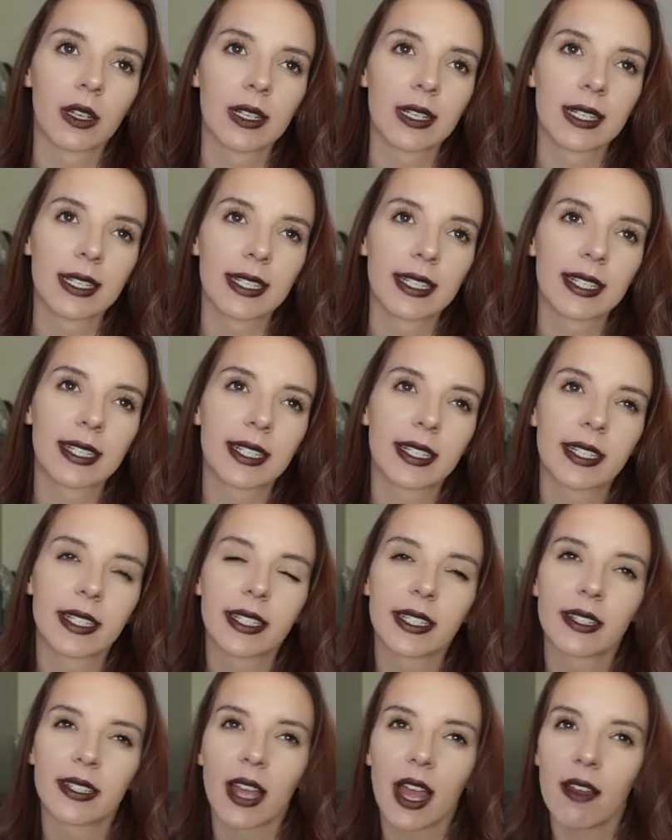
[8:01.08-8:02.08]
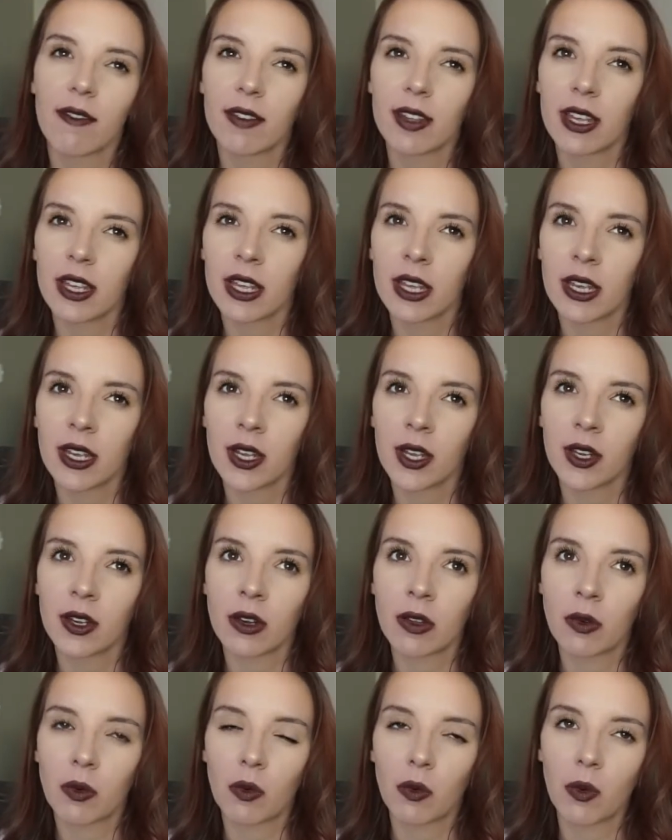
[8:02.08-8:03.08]

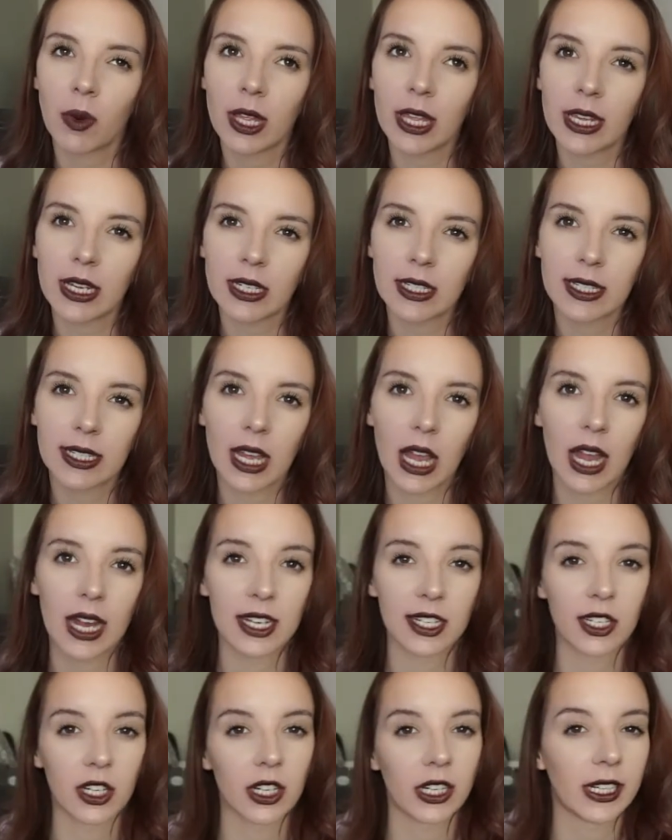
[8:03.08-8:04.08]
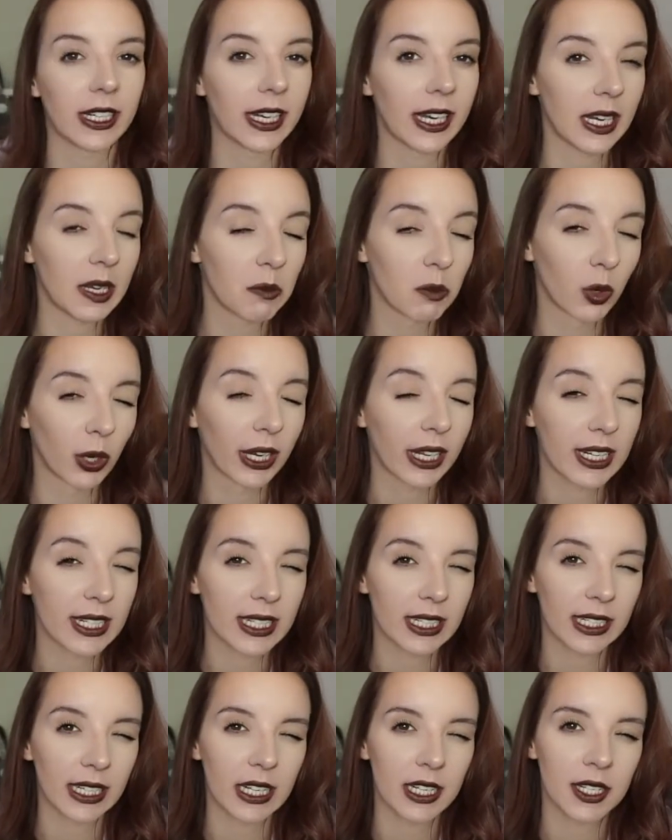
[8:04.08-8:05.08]
7 weeks I started getting morning
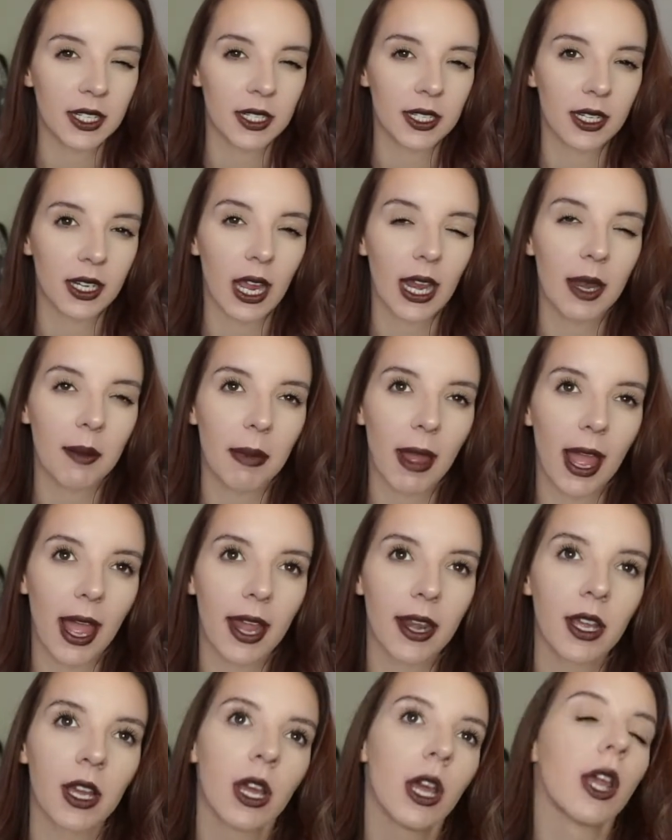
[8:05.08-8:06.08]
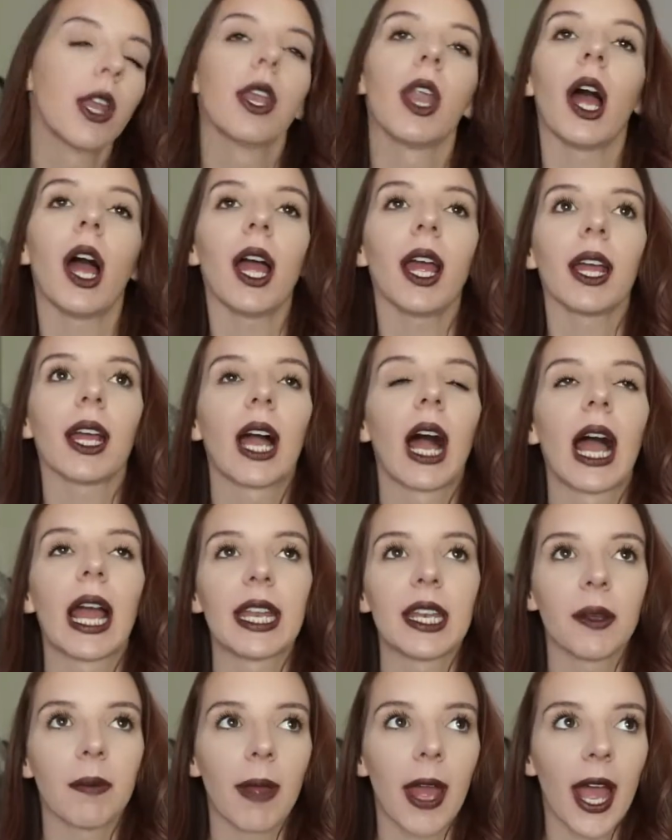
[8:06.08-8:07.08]
sickness. Kind of bad, not
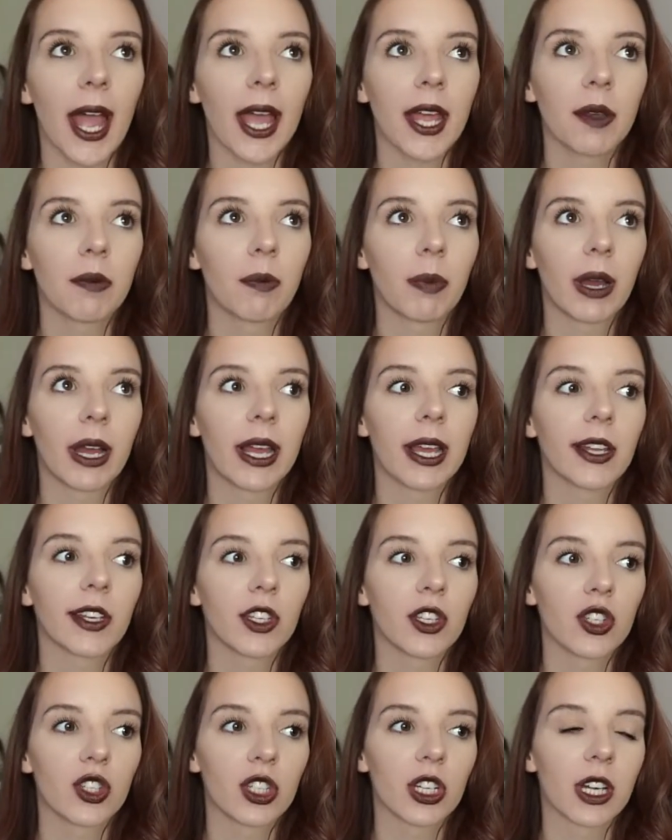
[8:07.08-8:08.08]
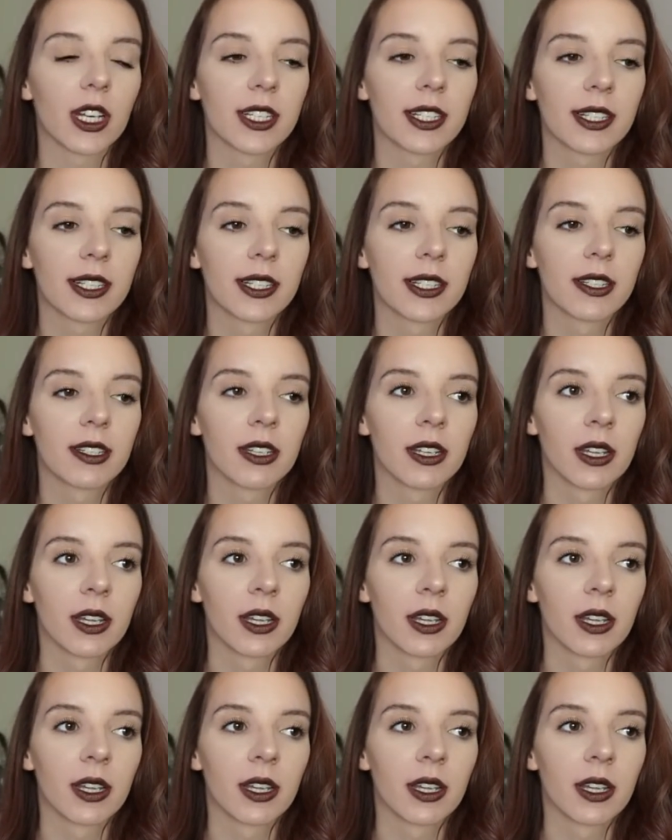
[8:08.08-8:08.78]
kind of bad, but just